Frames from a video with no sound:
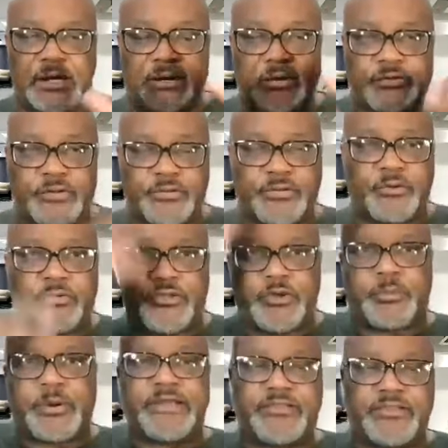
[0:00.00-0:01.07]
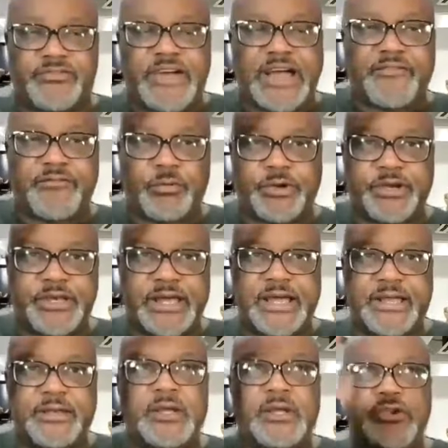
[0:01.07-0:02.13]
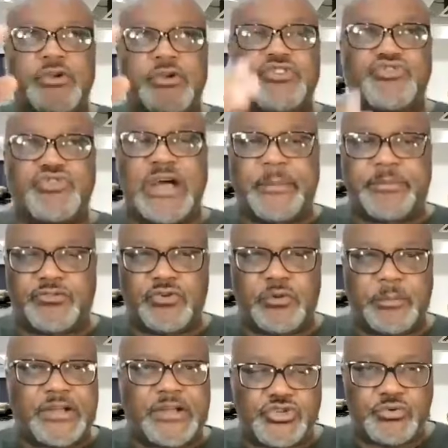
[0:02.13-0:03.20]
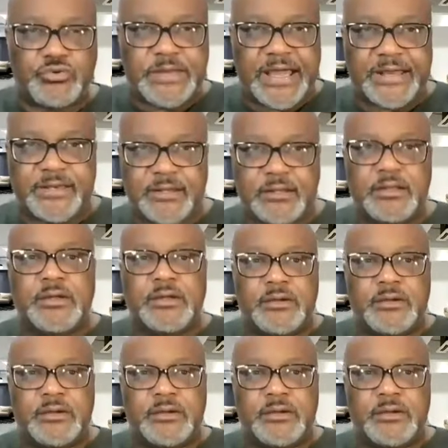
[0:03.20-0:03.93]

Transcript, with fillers: uh, or the, their, their price is 549. Yours drops to about 290.